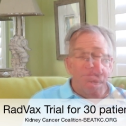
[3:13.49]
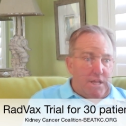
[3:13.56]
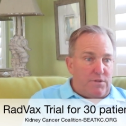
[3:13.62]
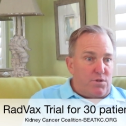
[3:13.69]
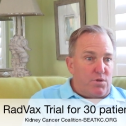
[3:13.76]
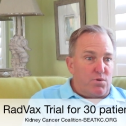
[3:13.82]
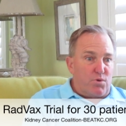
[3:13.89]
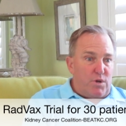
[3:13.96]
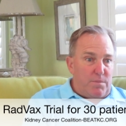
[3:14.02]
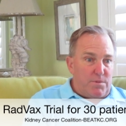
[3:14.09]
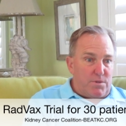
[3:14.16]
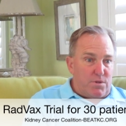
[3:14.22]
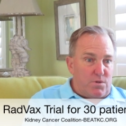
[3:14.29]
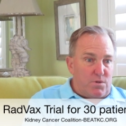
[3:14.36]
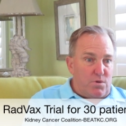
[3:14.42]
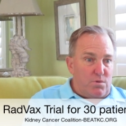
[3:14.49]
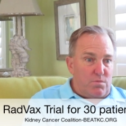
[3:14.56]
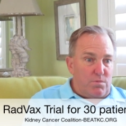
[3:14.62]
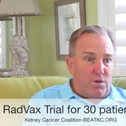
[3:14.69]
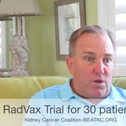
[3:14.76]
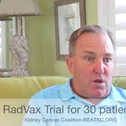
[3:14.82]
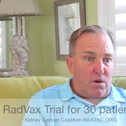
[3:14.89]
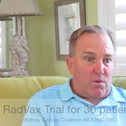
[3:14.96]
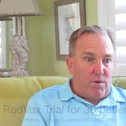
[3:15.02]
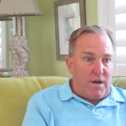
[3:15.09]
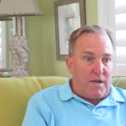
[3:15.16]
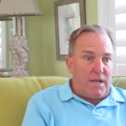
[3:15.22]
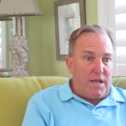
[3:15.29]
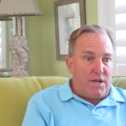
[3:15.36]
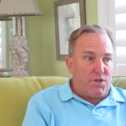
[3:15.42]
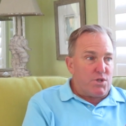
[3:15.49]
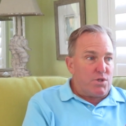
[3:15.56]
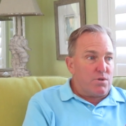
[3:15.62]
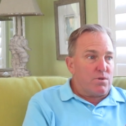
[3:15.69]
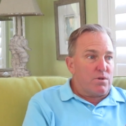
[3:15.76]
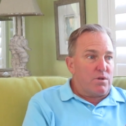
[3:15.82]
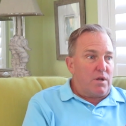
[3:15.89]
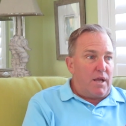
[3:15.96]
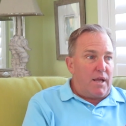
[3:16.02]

We had 2 treatments of radiation,